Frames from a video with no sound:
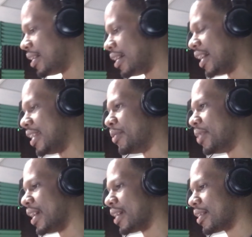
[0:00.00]
and they were
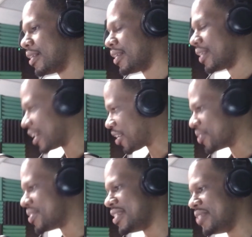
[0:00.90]
like, kick
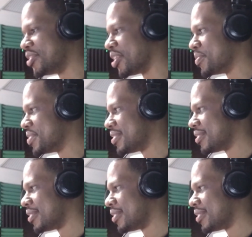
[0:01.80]
out Steve Jobs.